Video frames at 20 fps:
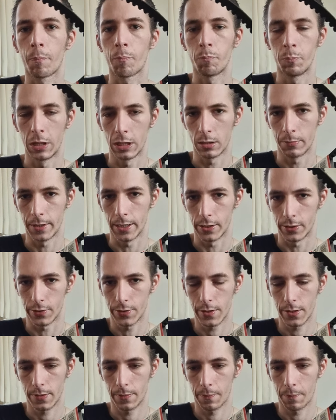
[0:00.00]

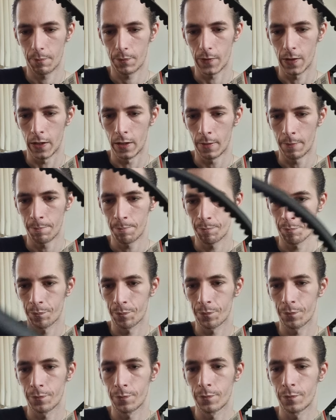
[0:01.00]
millimeters. Yeah.
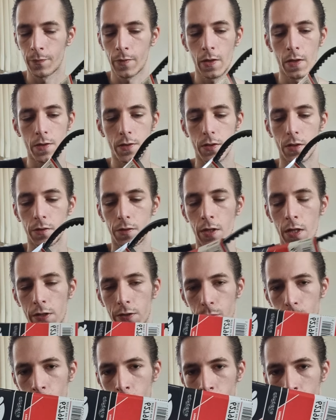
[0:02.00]
So
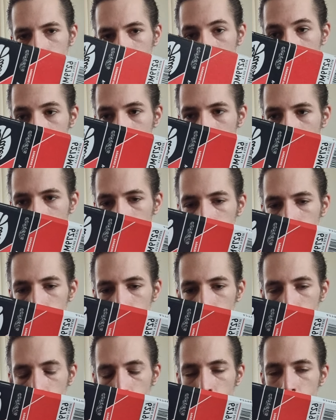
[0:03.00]
this one, the new one,
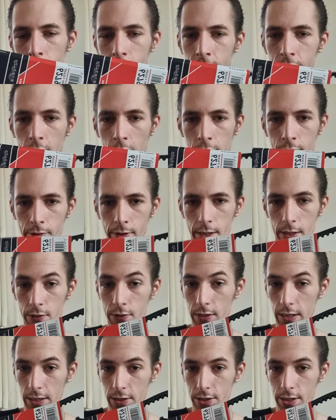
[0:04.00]
is
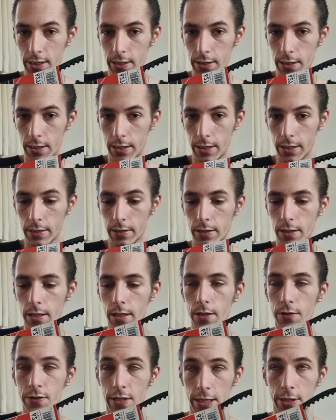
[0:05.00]

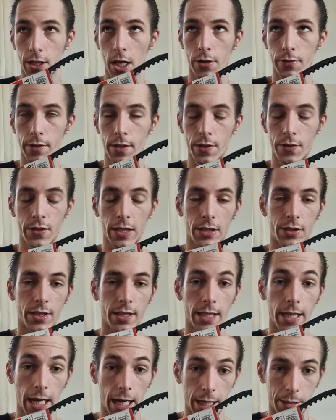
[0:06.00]

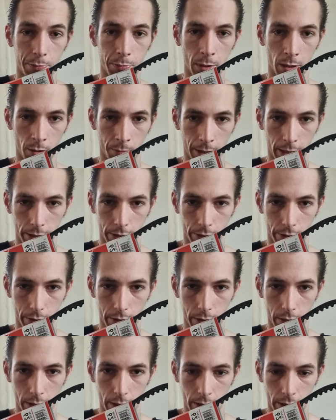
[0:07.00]
668
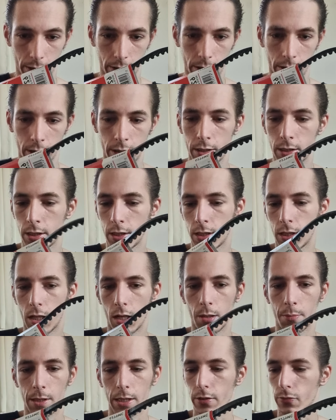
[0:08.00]
millimeters,
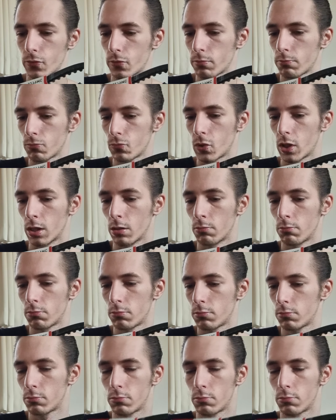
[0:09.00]
I believe. Well,